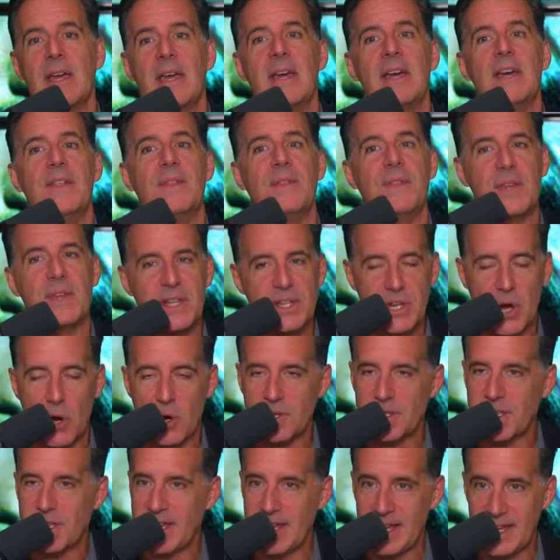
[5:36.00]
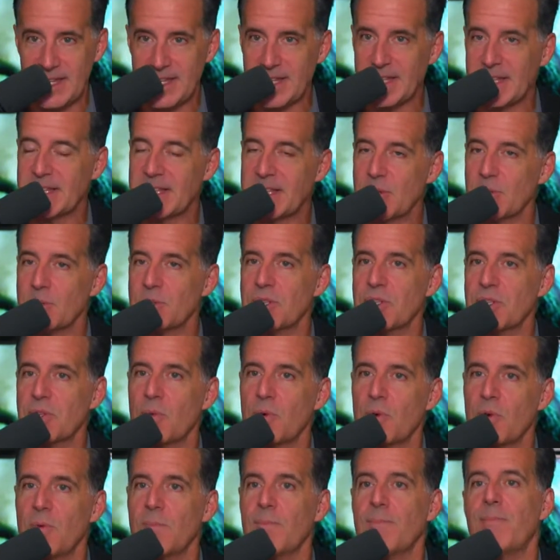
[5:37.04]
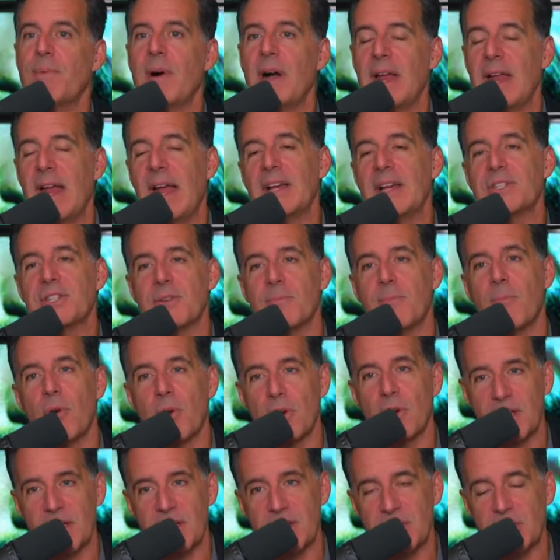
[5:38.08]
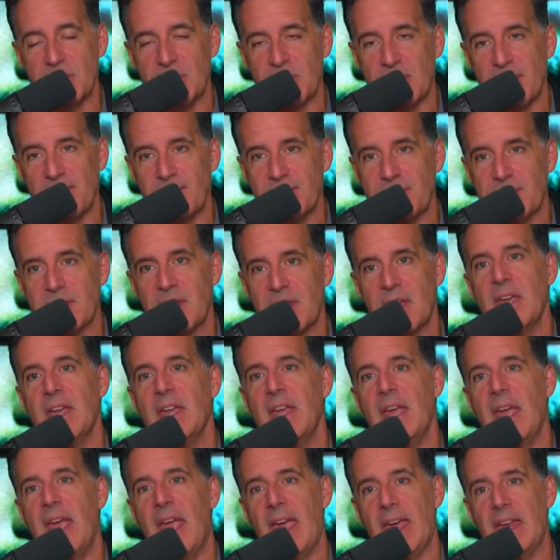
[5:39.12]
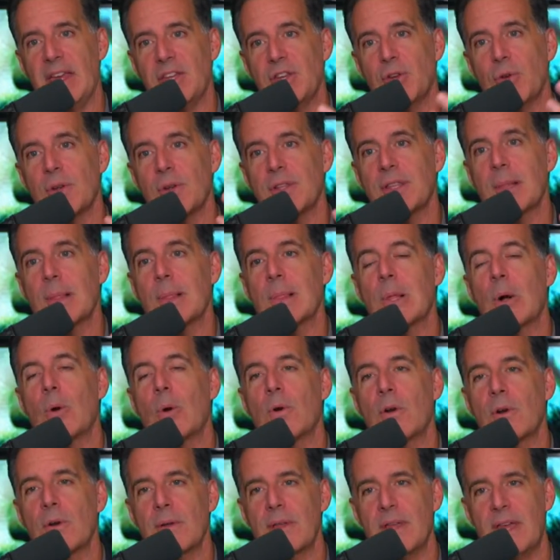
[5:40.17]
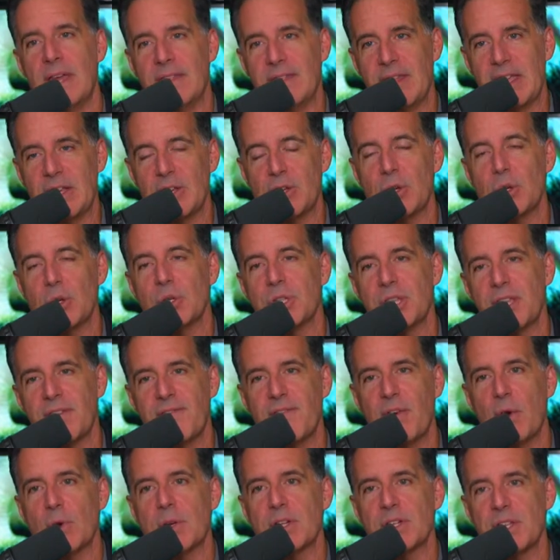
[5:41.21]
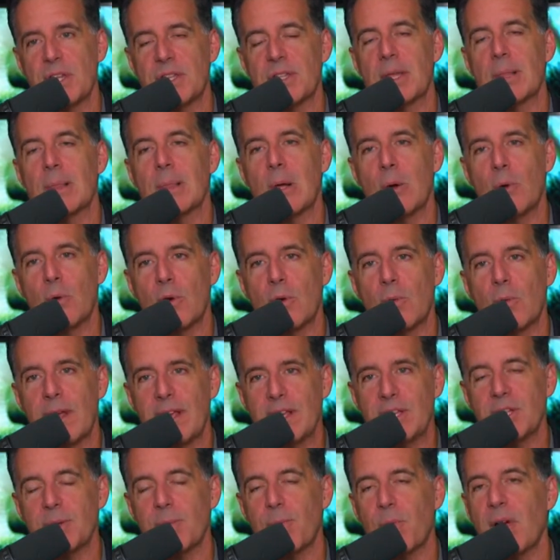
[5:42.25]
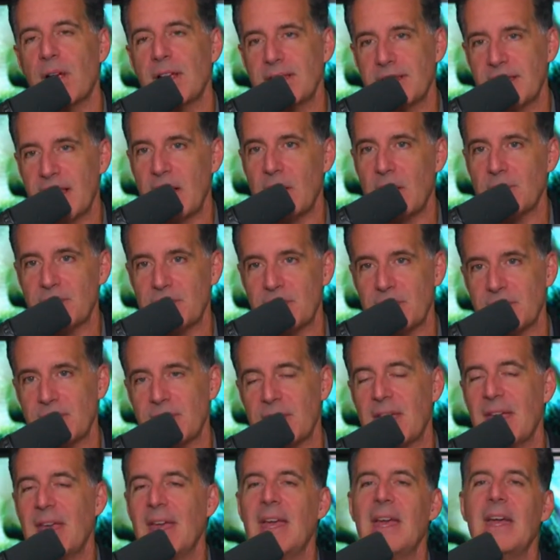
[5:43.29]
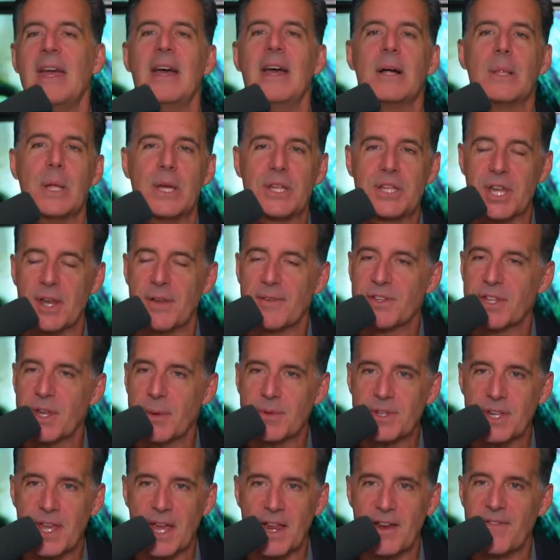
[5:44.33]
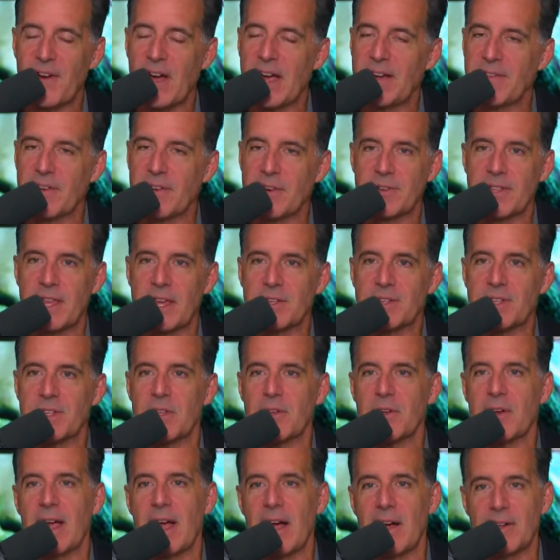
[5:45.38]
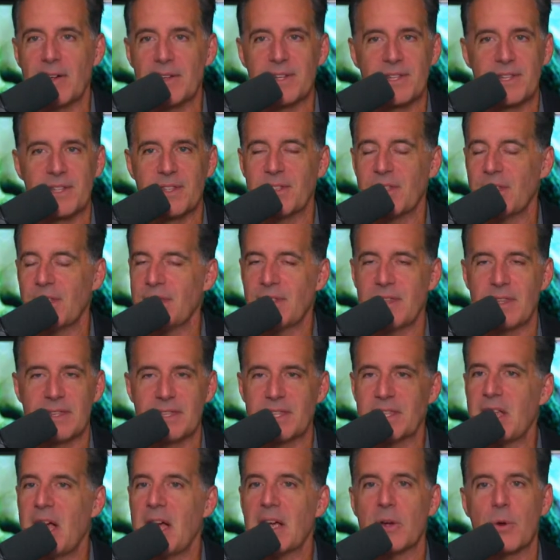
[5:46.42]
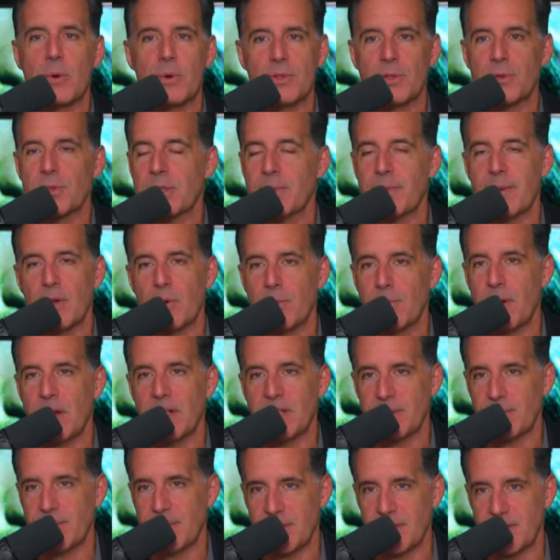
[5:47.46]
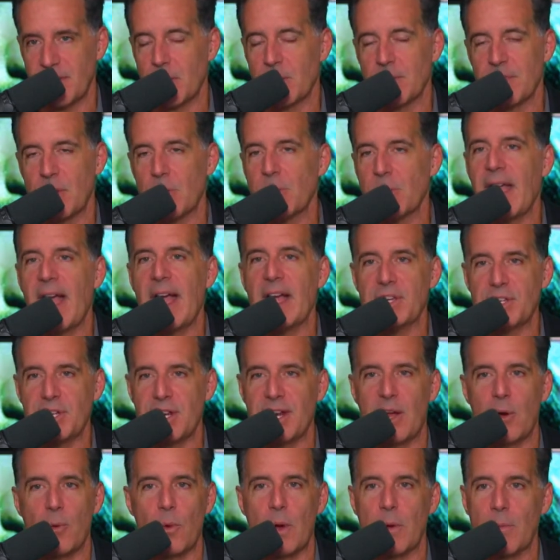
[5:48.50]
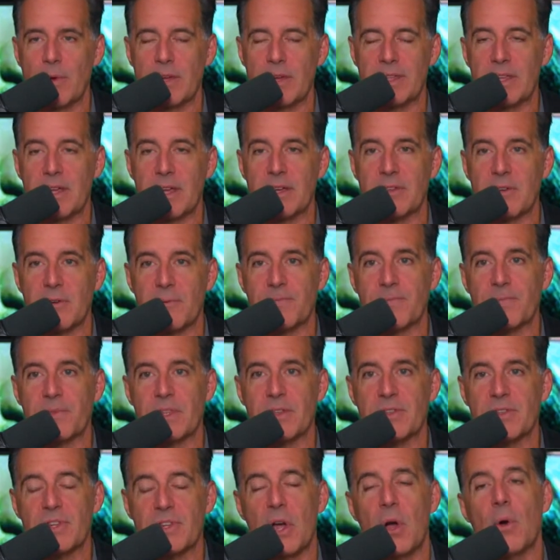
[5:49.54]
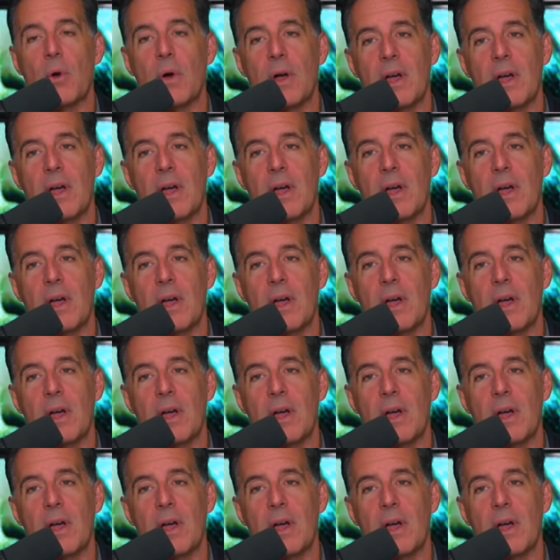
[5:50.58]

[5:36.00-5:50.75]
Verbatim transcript: These aren't the easiest deals in the world, but as the market shifts, and you're in the lower, and they usually focus on the lower range price houses listen, if someone's got a five hundred thousand dollar house, it's not going to the bail bondsman. They'll they'll cash it out one way or the other. So,